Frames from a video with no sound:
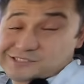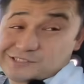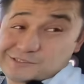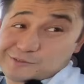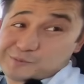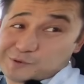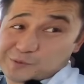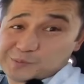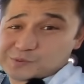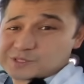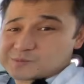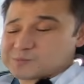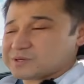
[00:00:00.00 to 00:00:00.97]
On
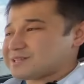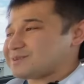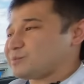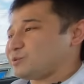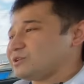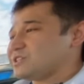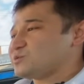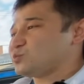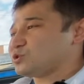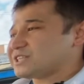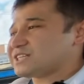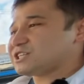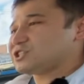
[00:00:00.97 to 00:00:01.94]
purpose, but the police
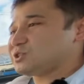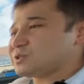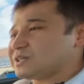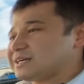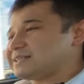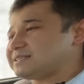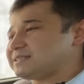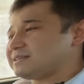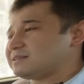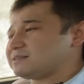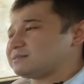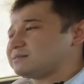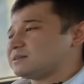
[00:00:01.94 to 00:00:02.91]
won't touch you
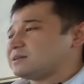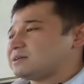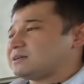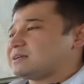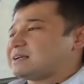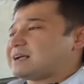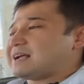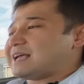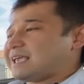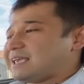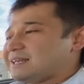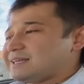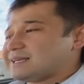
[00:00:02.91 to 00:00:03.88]
until
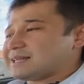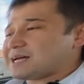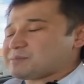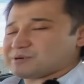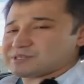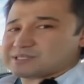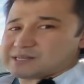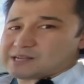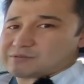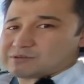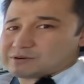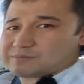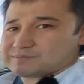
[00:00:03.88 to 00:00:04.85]
eighty kilometers an hour.
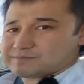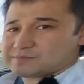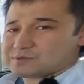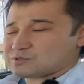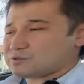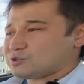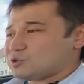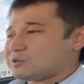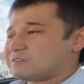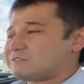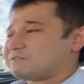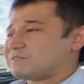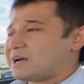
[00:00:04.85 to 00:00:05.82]
So you are
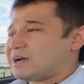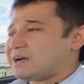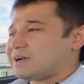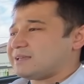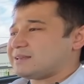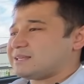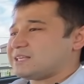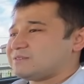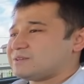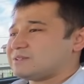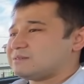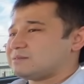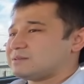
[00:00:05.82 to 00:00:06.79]
fine,
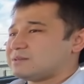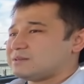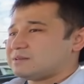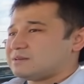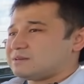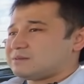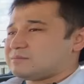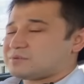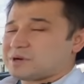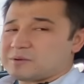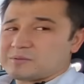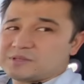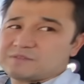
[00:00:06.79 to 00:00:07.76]
even
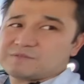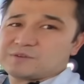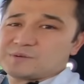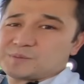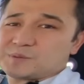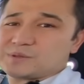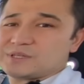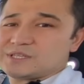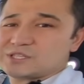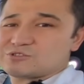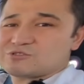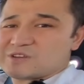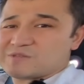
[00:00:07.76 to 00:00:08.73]
probably in front of police
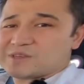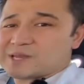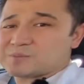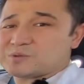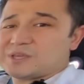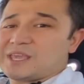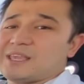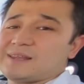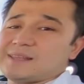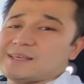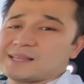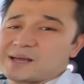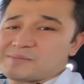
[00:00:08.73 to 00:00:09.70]
driving up to eighty
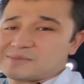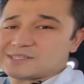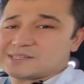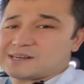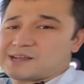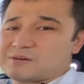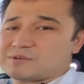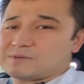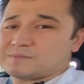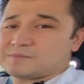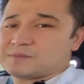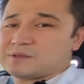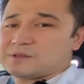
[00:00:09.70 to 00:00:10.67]
kilometers an hour.
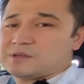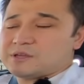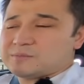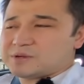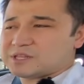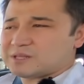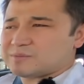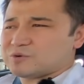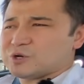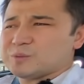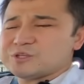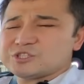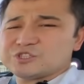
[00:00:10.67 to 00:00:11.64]
But the
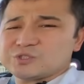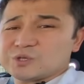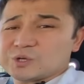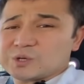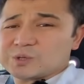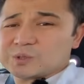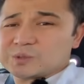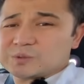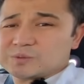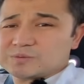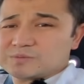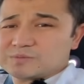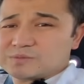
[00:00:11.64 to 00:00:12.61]
moment you go
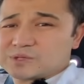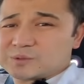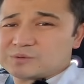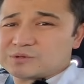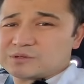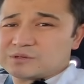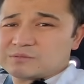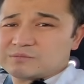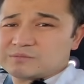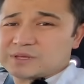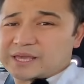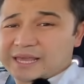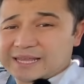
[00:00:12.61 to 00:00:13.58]
over
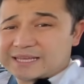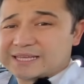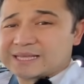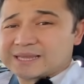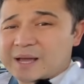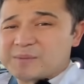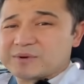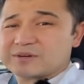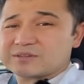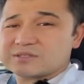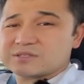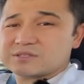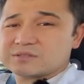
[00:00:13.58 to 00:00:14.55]
eighty
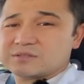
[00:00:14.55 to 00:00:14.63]
kilometers,